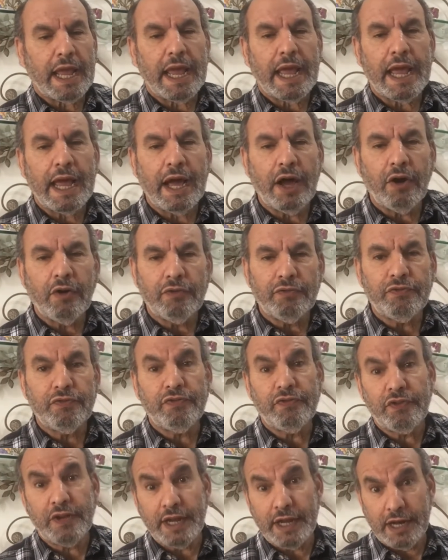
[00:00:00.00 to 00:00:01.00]
how
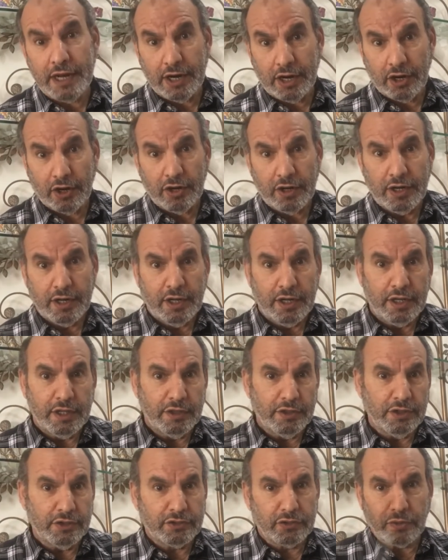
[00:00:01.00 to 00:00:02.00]
fair
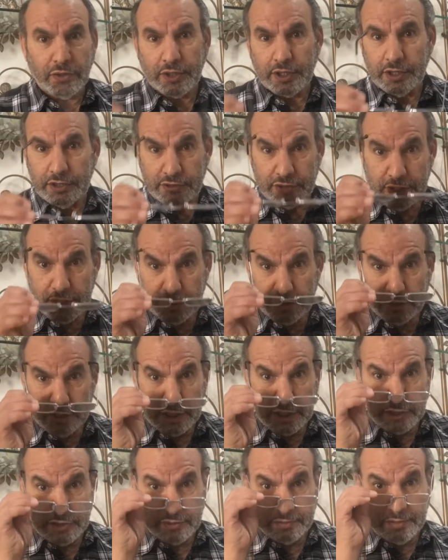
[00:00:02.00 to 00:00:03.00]
this organization
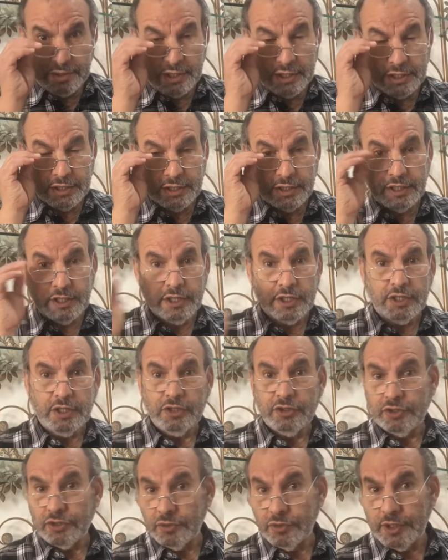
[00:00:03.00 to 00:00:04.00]
has been
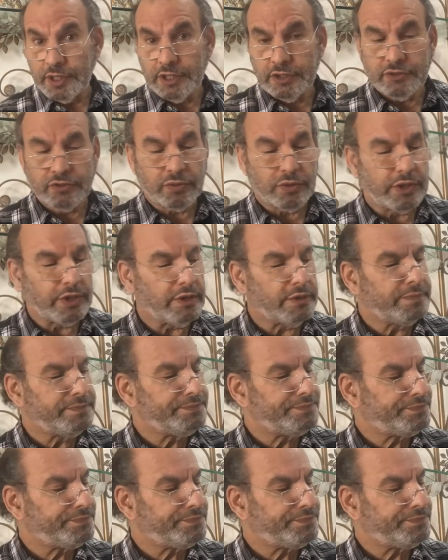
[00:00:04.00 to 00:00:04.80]
to Israel.